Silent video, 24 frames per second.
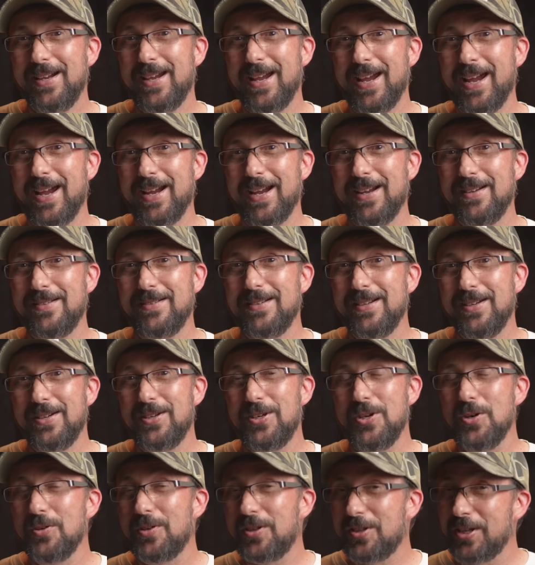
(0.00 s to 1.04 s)
and
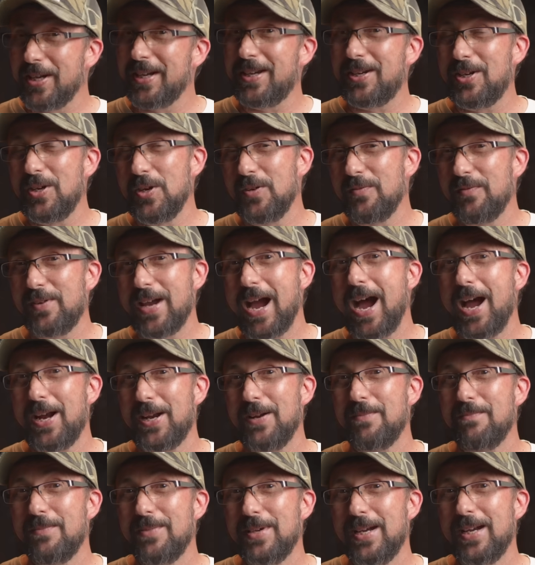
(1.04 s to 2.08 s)
you think you've got
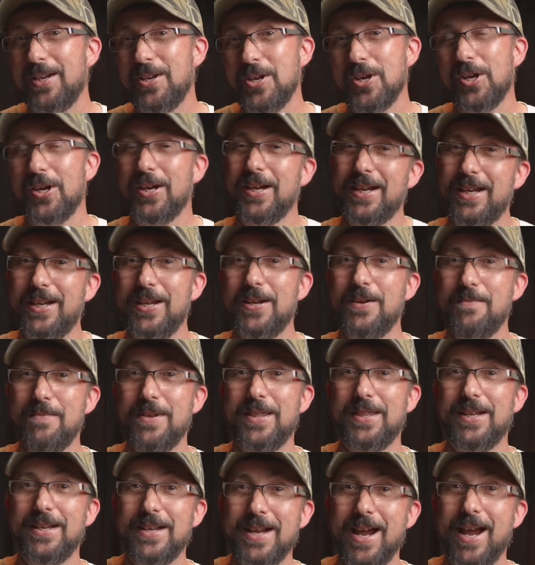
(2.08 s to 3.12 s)
him and you're going to get him
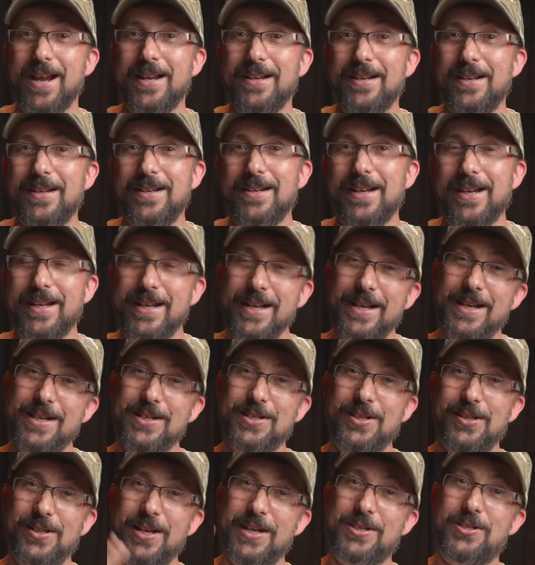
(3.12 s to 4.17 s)
in the net, and he
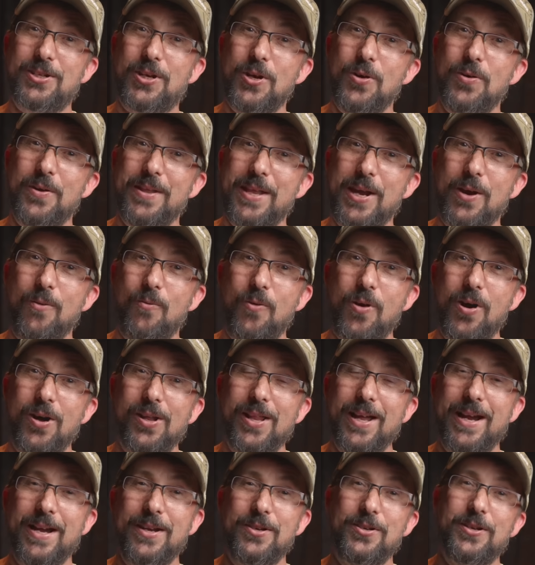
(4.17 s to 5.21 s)
just lets go of that
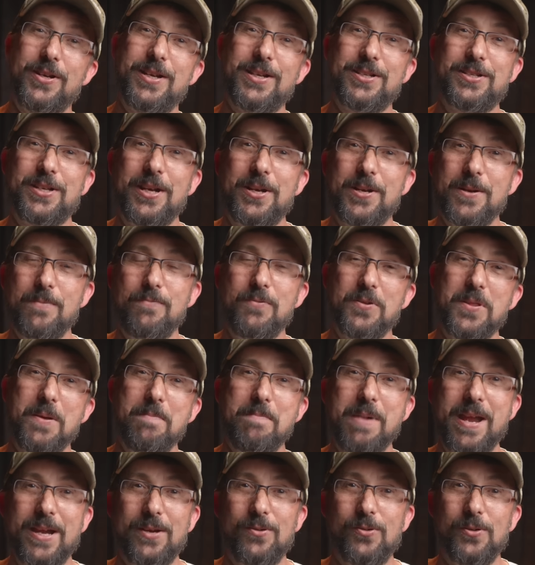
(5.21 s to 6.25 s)
walleye, and you just end up with a
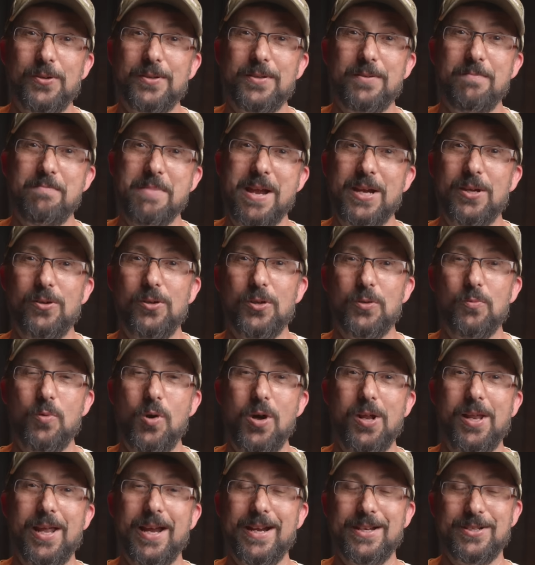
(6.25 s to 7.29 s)
mangled
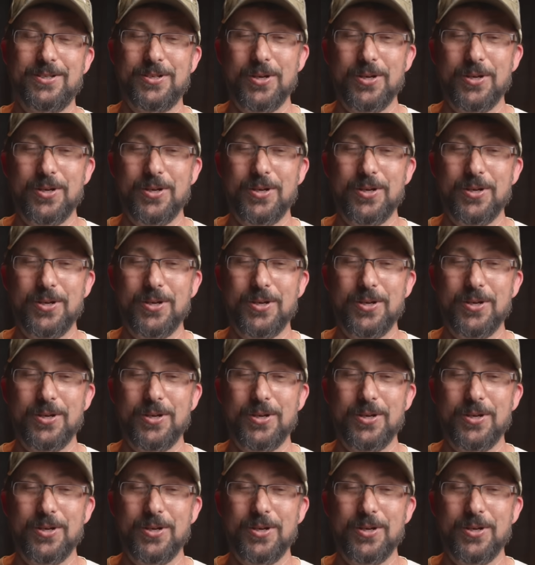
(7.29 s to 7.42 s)
walleye.